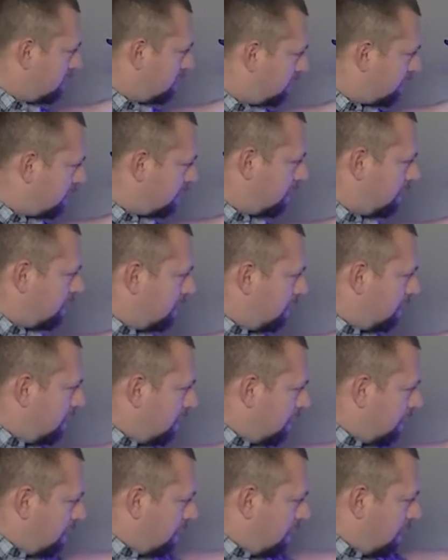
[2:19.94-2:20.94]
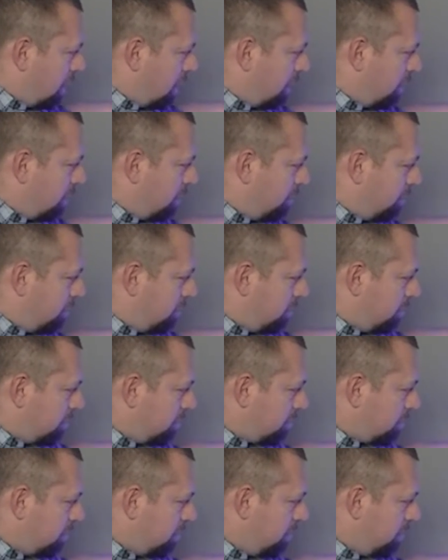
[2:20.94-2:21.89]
(silence)